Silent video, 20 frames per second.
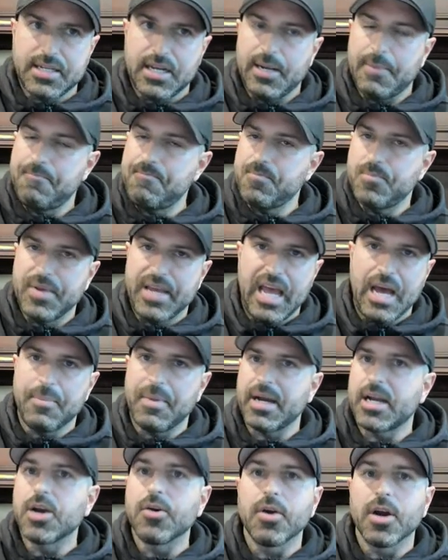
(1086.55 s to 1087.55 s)
I began
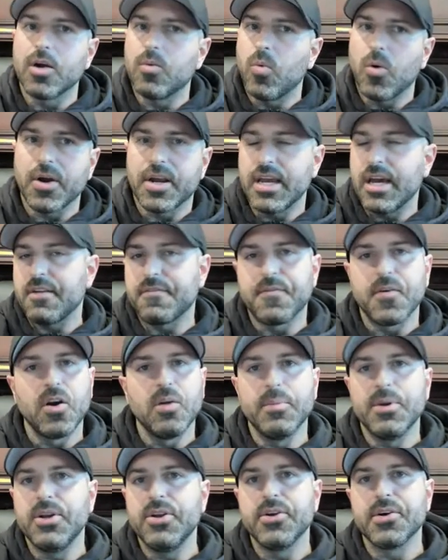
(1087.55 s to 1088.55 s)
my career working at a
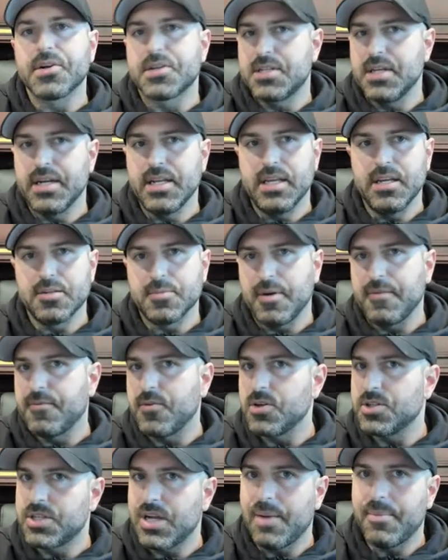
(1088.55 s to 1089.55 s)
firm in New York City. It was my
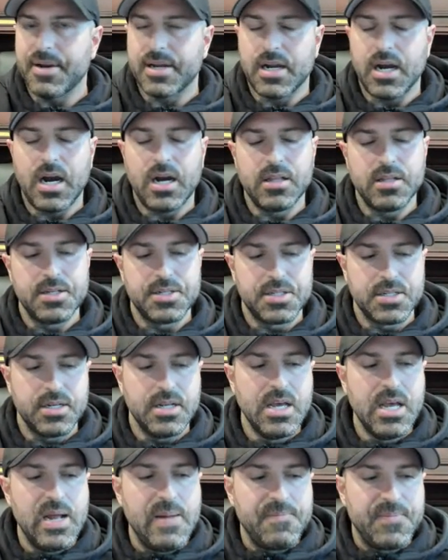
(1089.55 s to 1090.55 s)
first job out of college. And
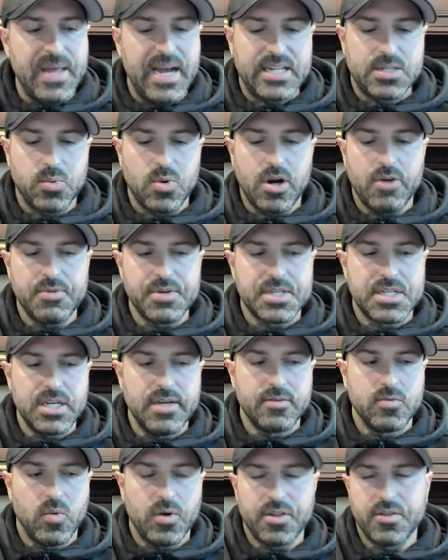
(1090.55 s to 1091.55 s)
that's where I
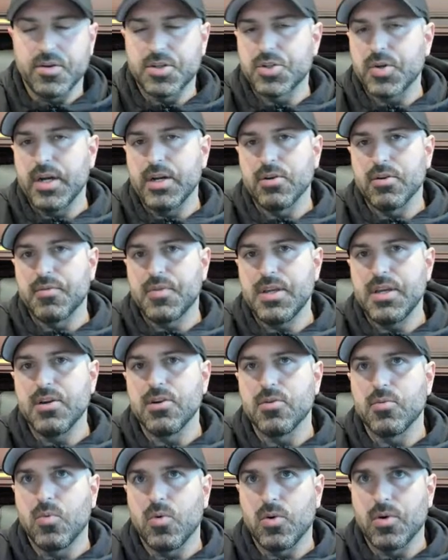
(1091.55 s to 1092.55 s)
received one of their Trader of the
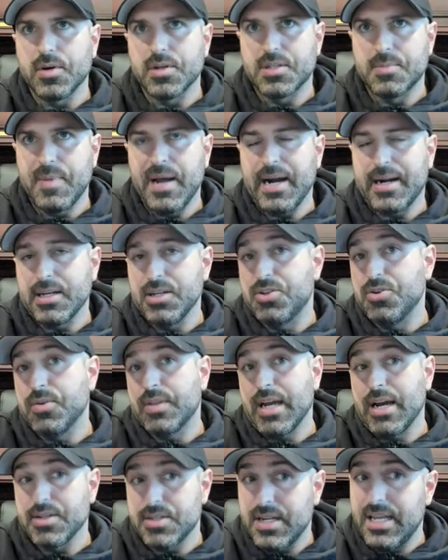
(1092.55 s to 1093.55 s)
Year awards back in
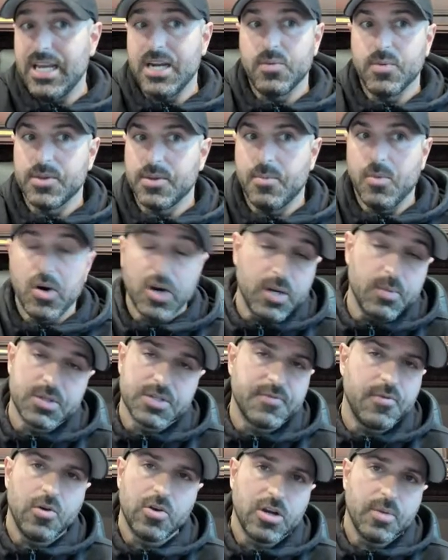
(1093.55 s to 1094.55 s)
2008, when the market
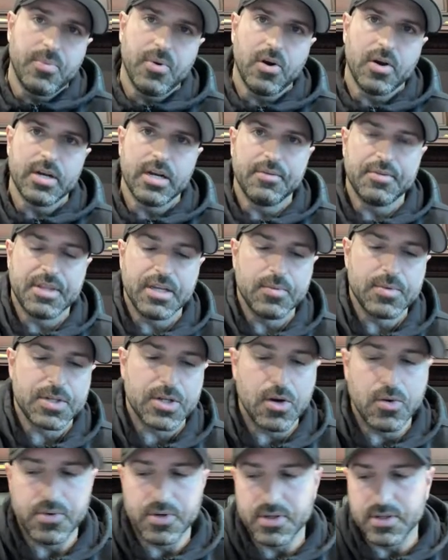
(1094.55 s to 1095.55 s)
was falling apart and everything was
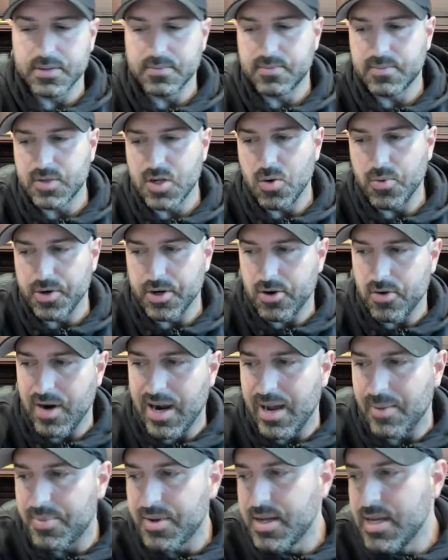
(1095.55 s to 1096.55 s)
going to
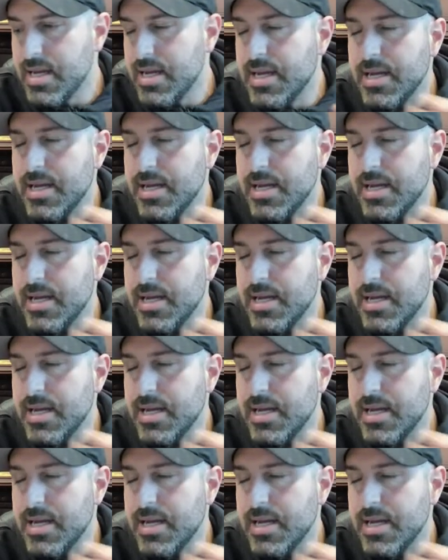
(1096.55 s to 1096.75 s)
crap.